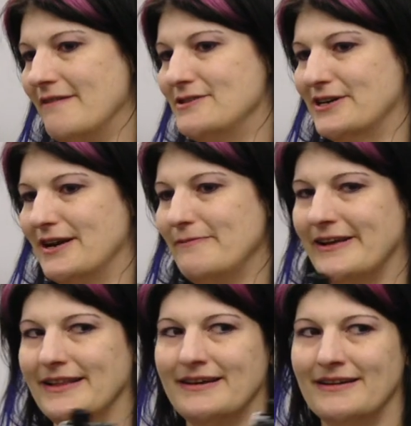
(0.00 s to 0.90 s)
of startup
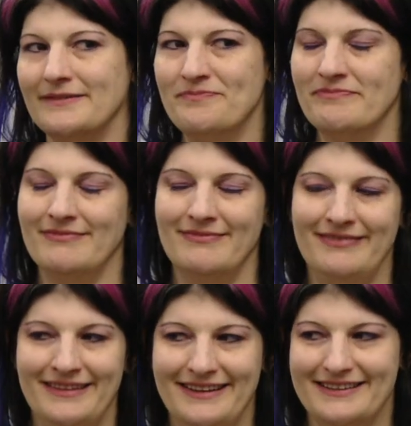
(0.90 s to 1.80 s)
failure.
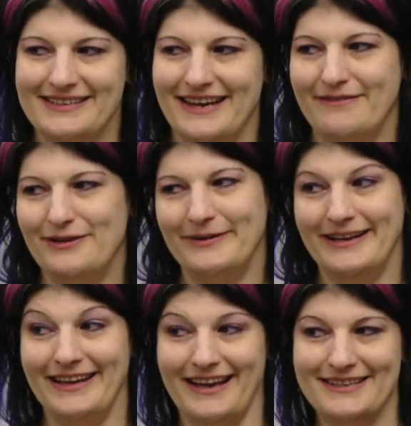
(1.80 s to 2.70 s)
Do any of you want
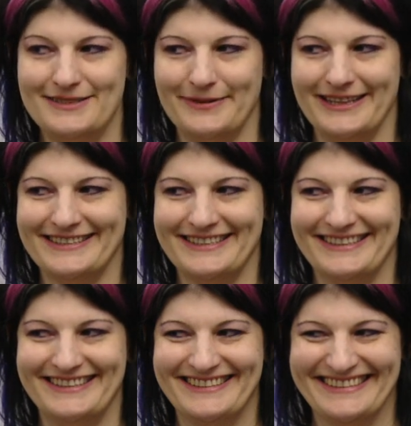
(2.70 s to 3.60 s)
to guess what this
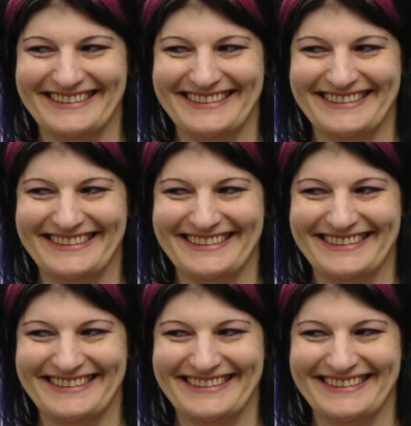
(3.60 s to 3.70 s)
is?